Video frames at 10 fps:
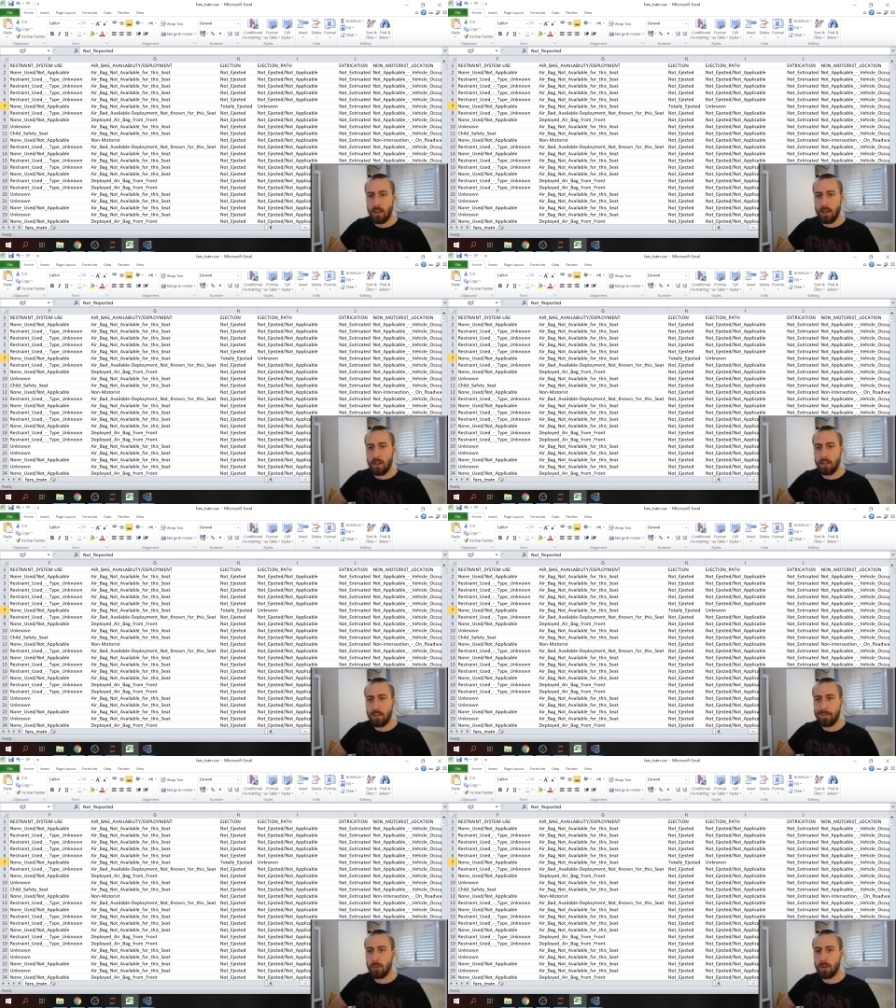And
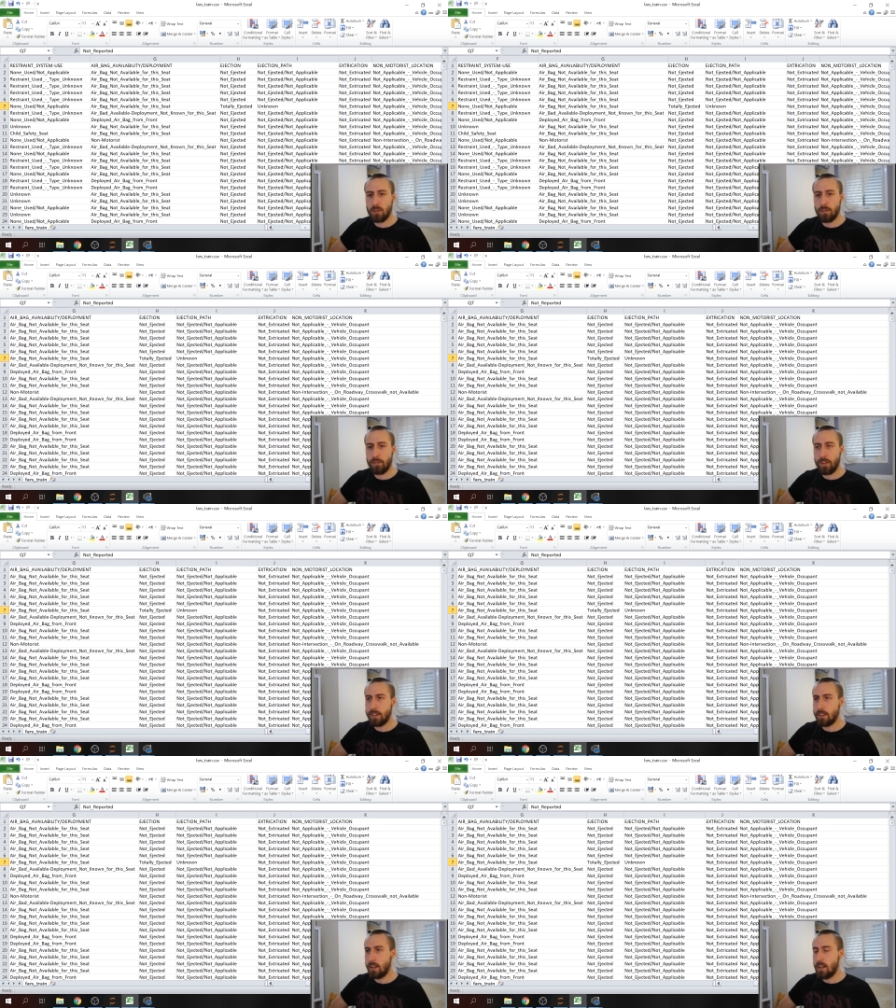if you want to
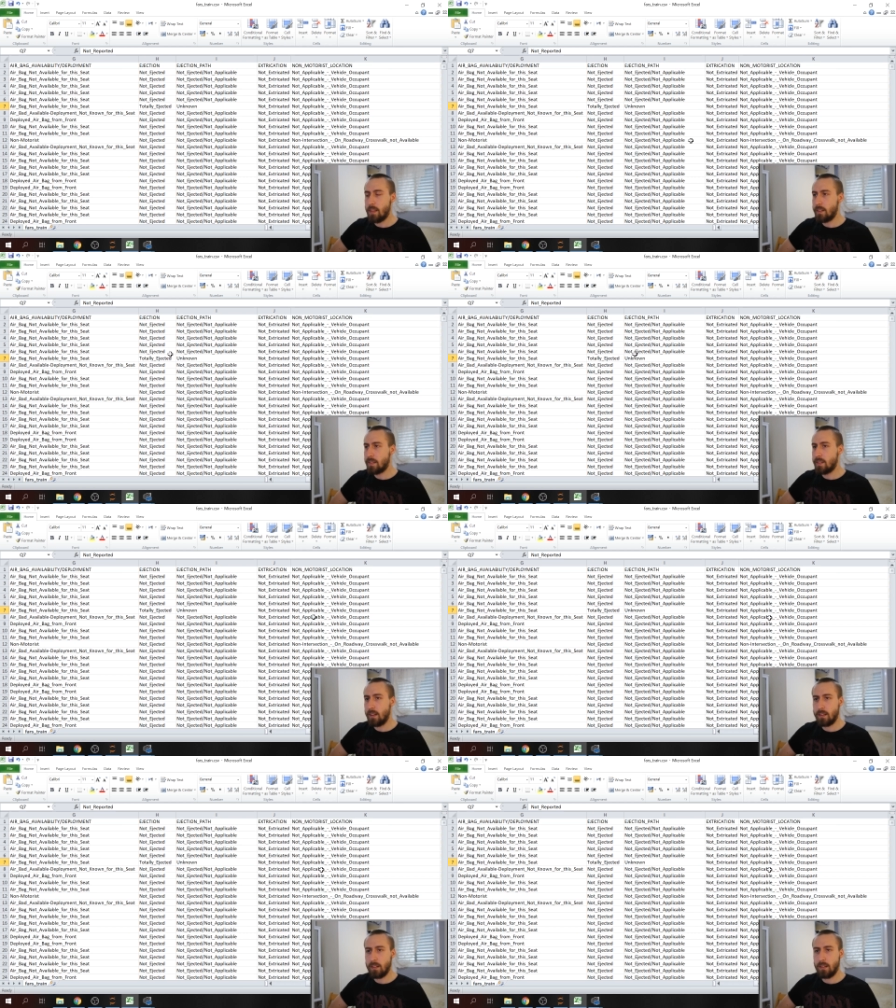feed this
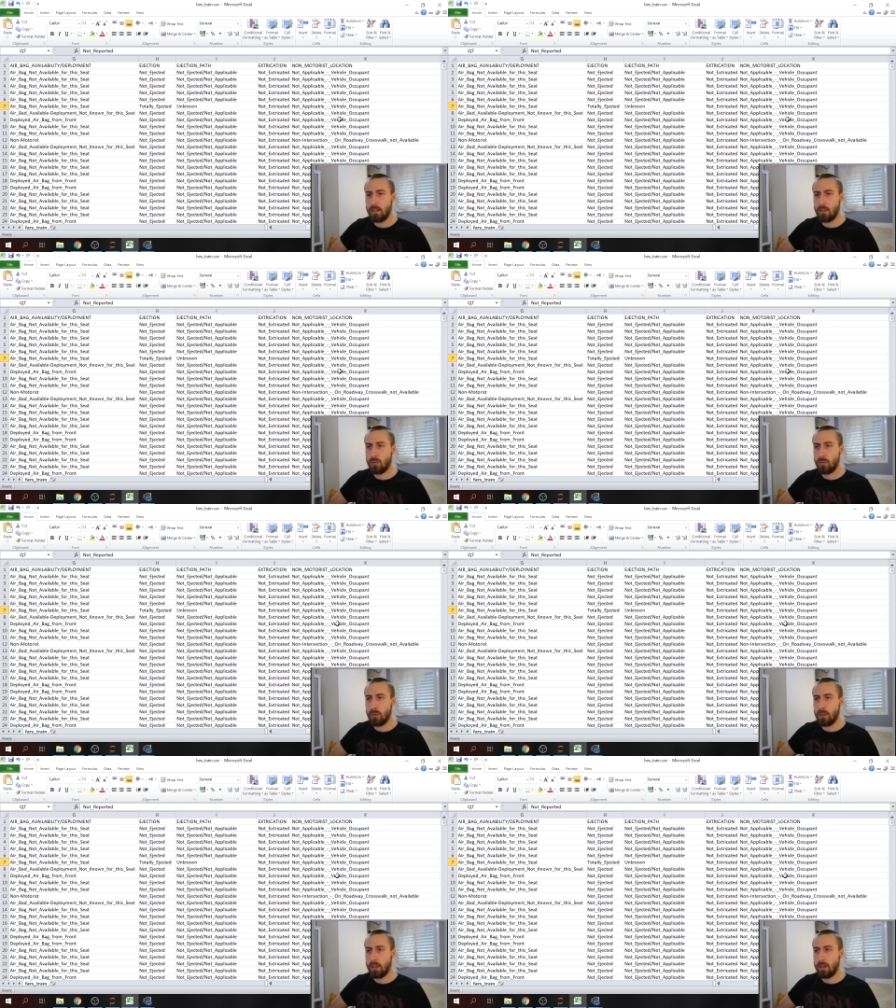data
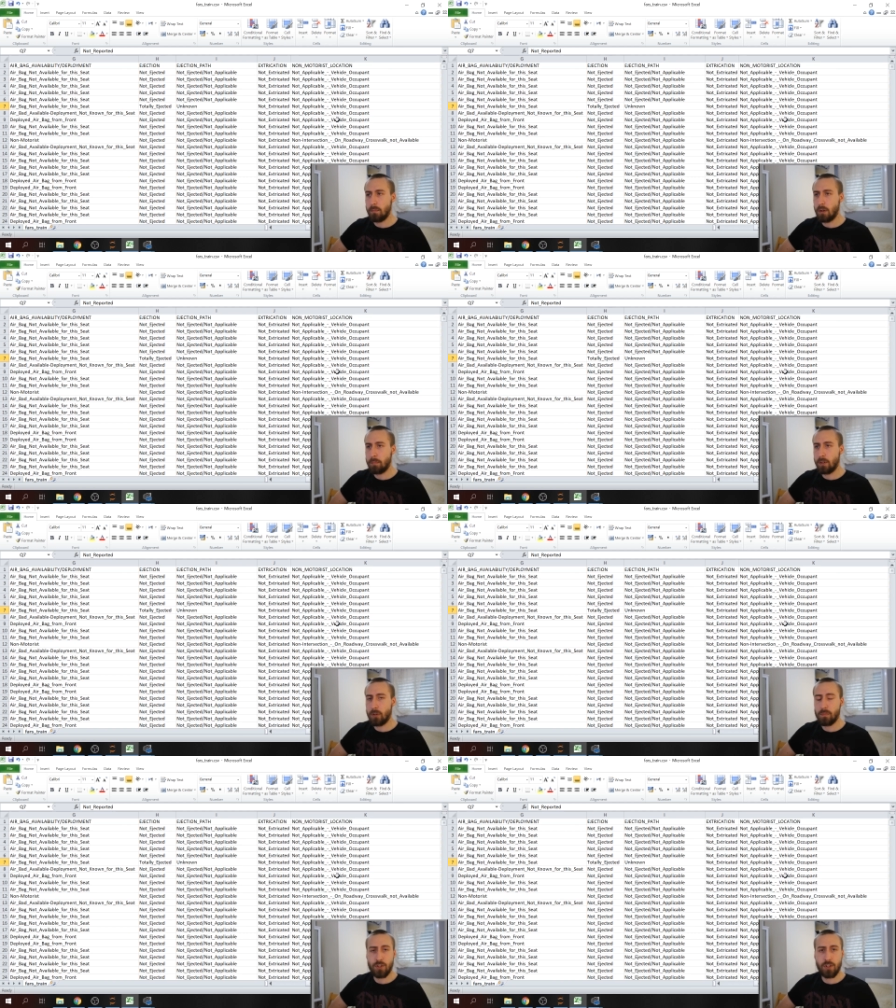into a
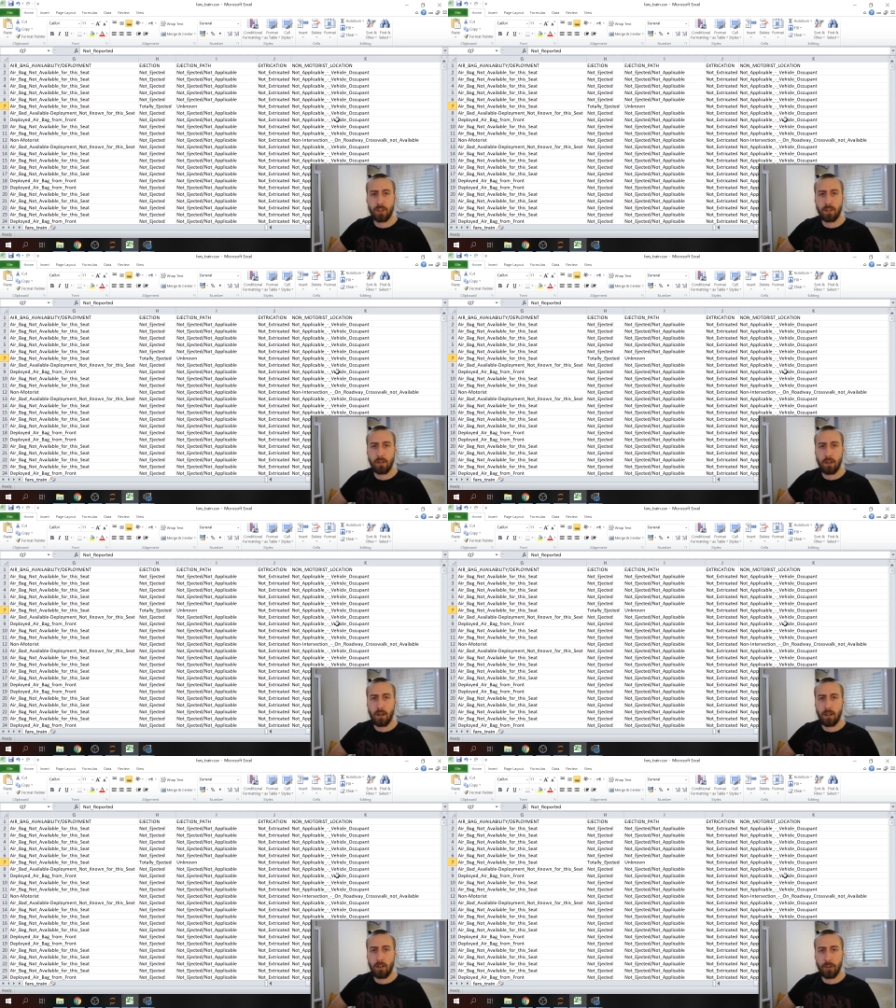popular machine
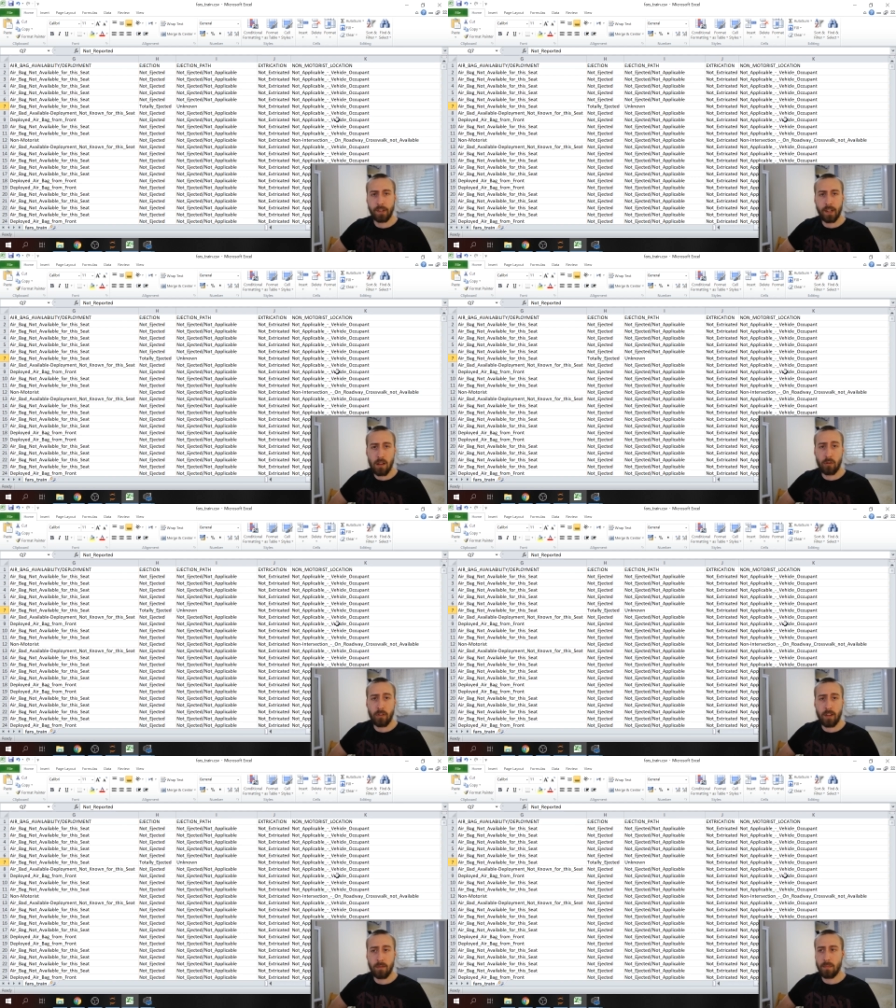learning
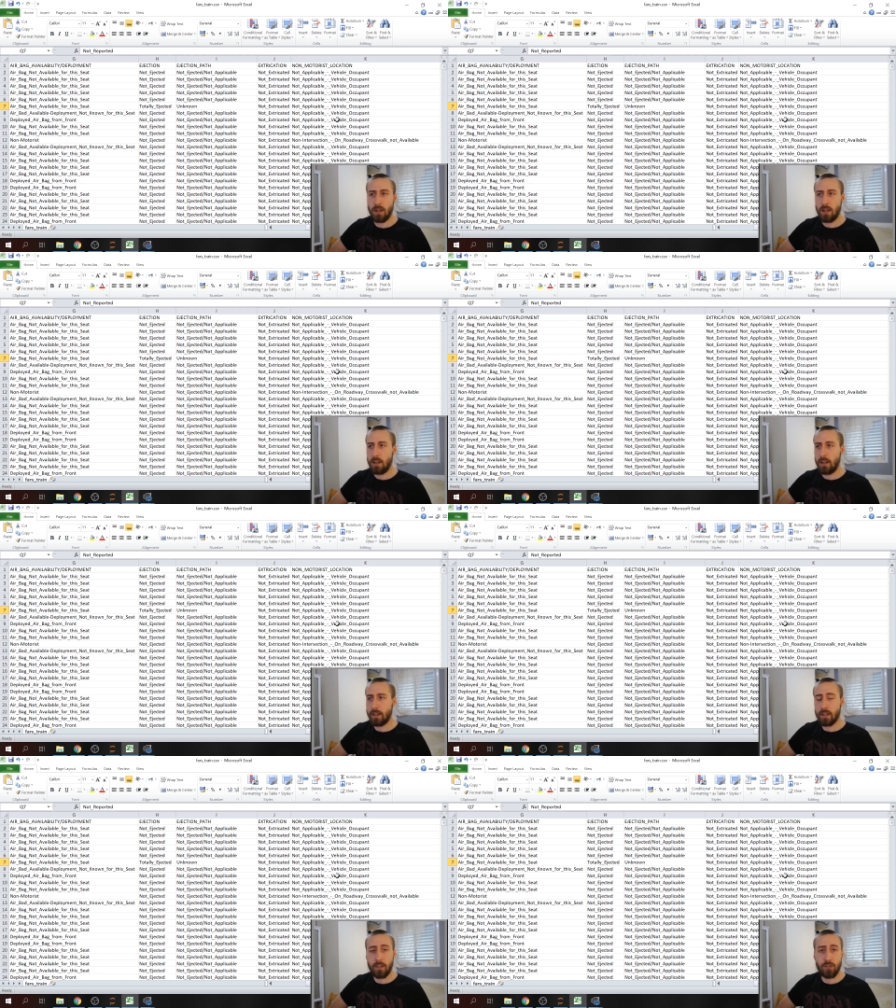algorithm
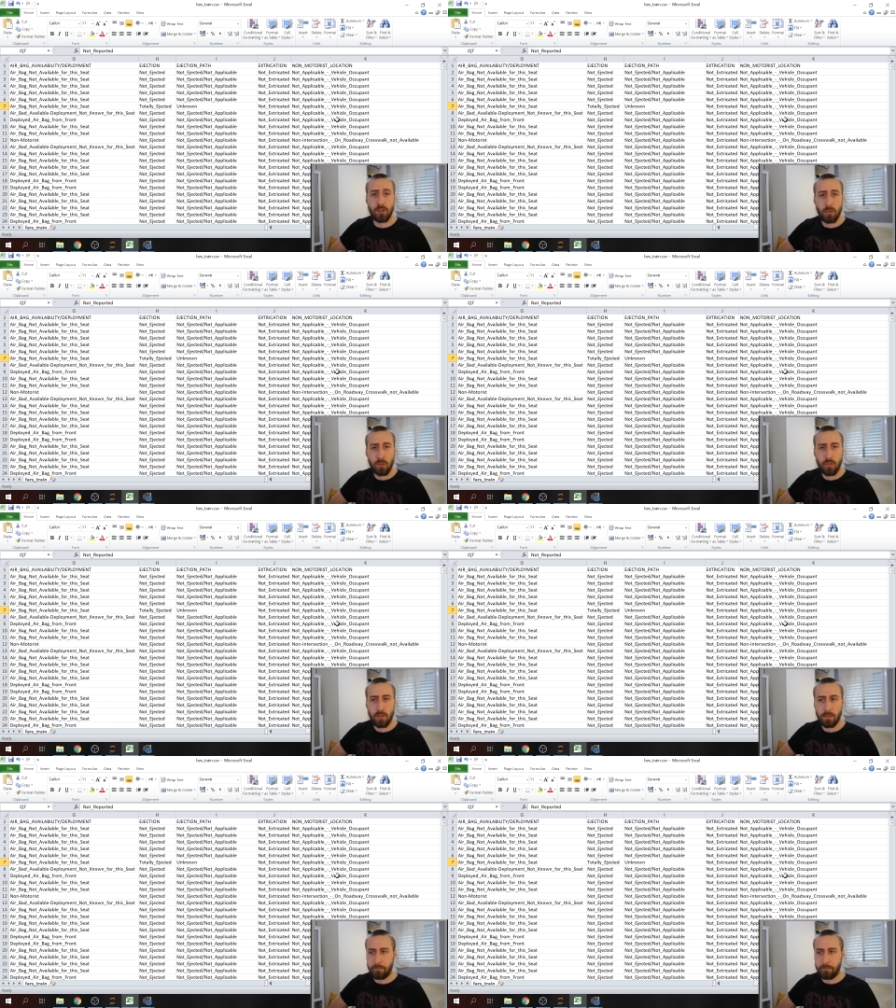like XGBoost,